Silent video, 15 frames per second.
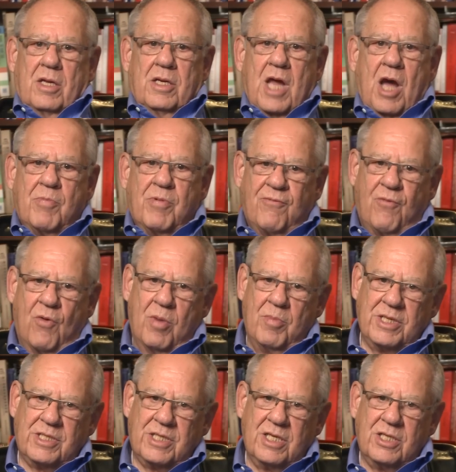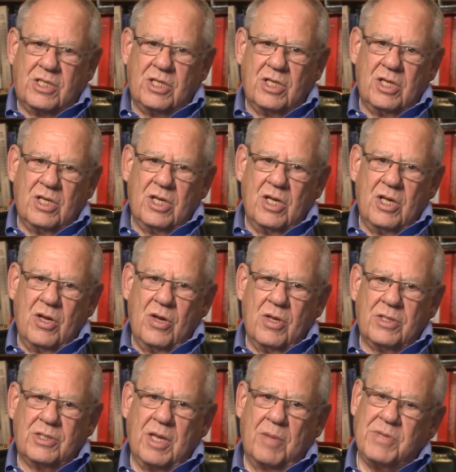Now, performances,
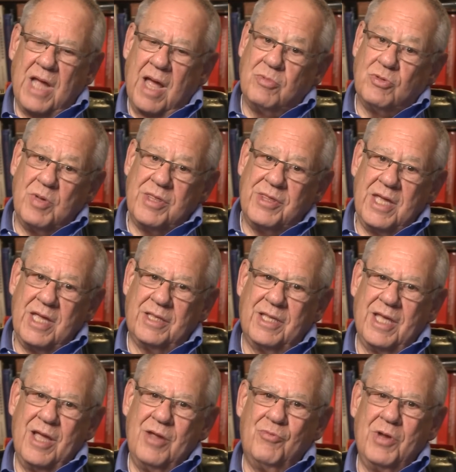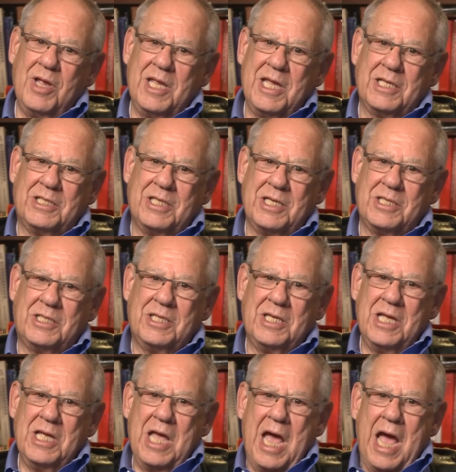sometimes we think they really exist
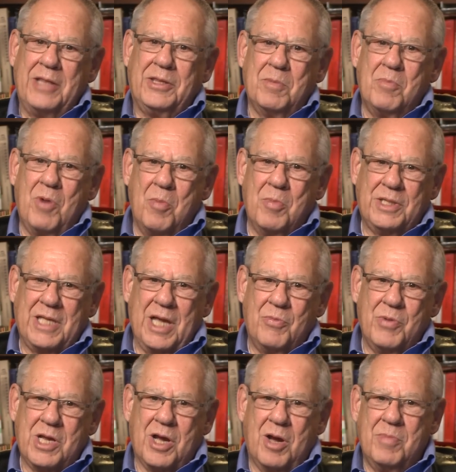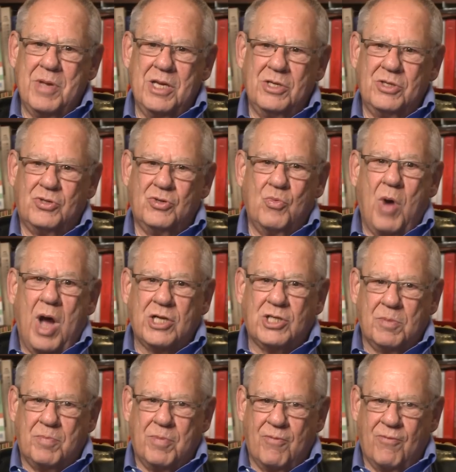at the moment that we come in to watch
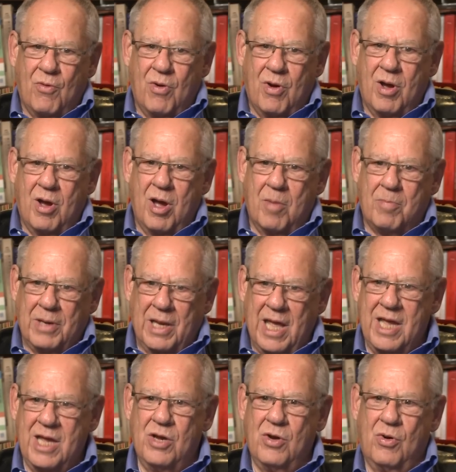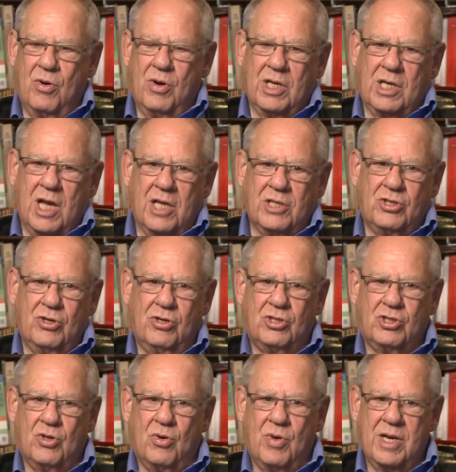a, perfor- a play or a concert and
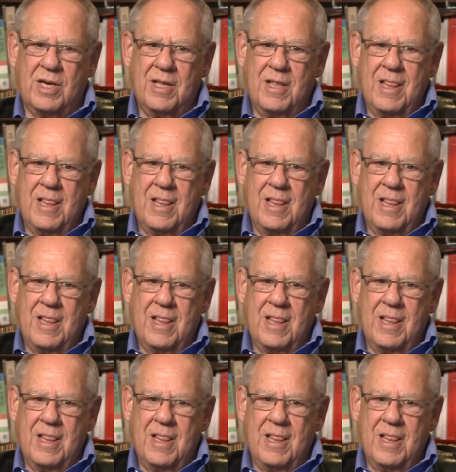so on.